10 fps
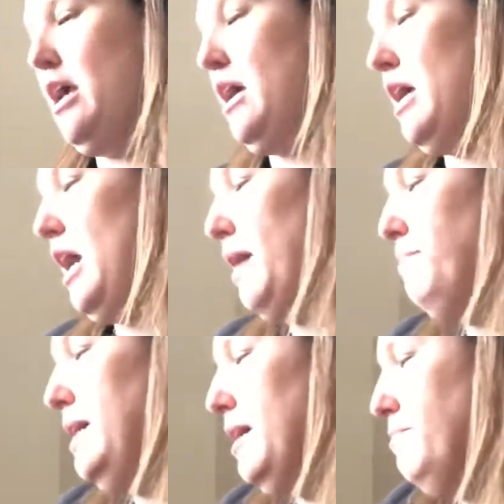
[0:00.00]

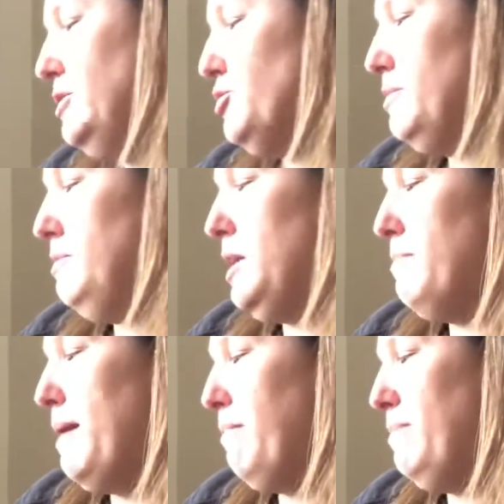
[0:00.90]
Hoppy had been dreaming
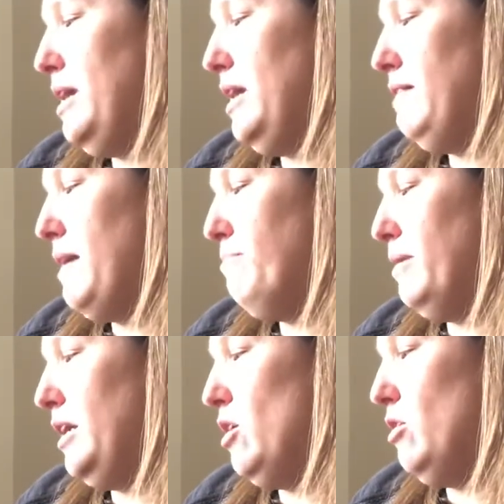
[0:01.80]
about being that
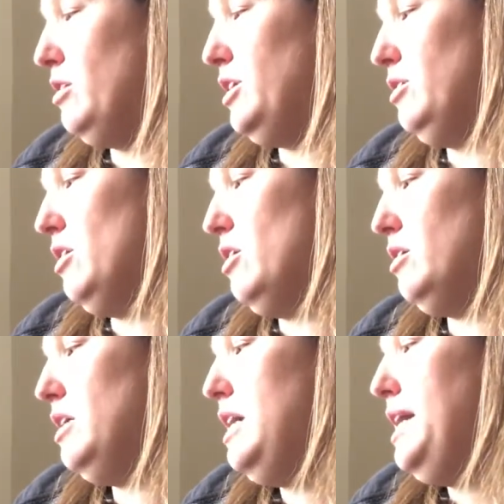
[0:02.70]
bunny all year long.
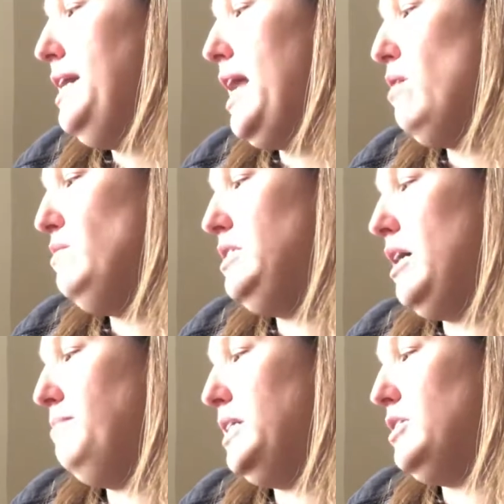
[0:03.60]
Now it was
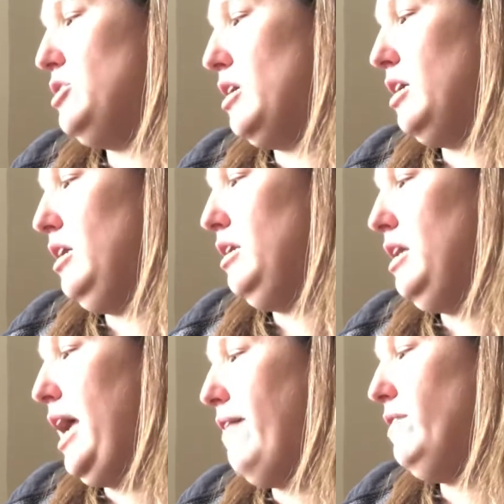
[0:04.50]
time to get started.
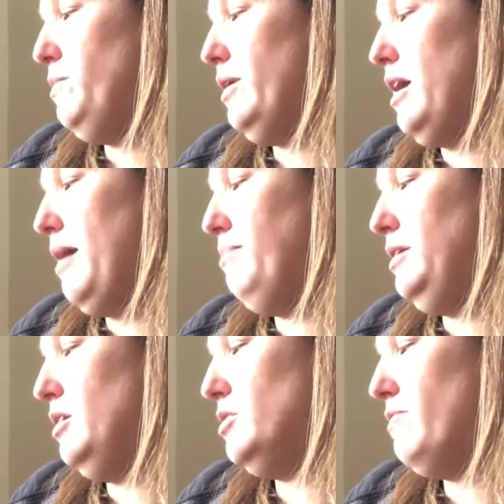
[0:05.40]
Everywhere Hoppy
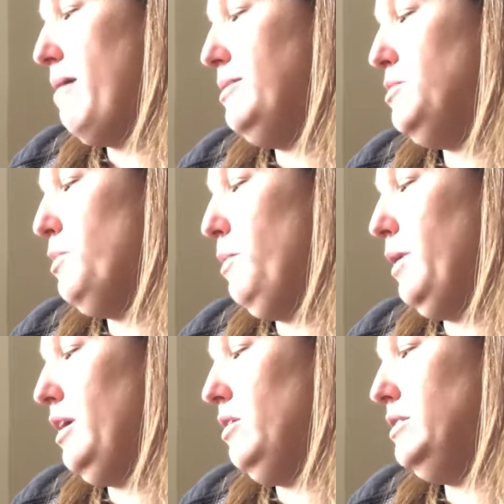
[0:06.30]
looked, rabbits were
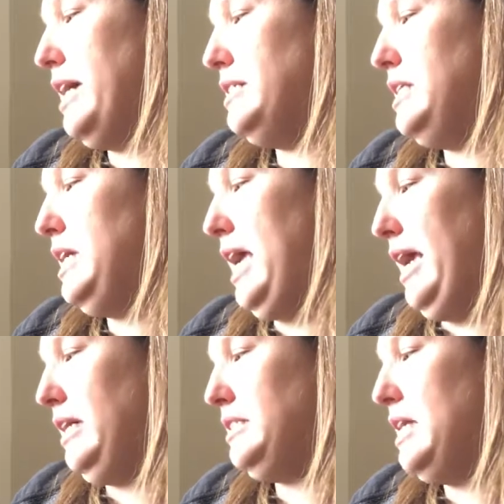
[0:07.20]
working on dazzling
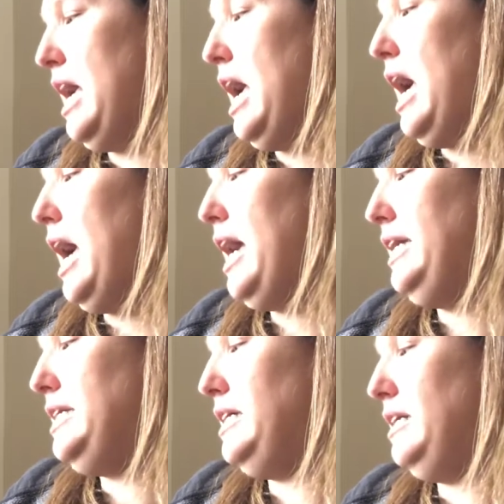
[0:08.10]
eggs. I
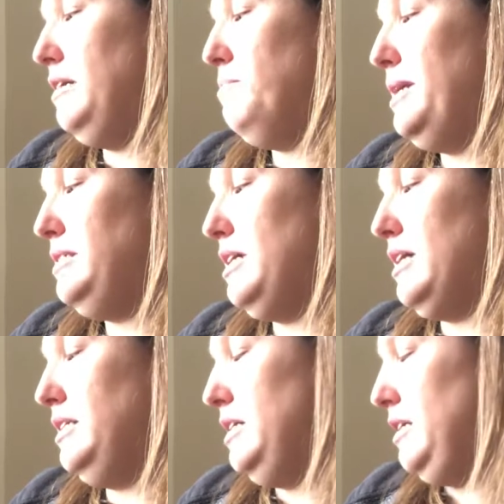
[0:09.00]
need an amazing
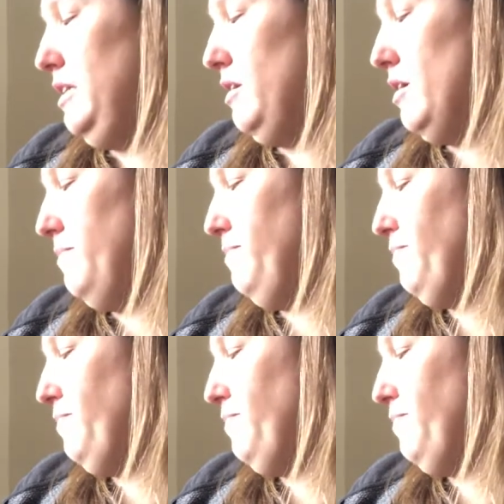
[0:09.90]
idea, he thought.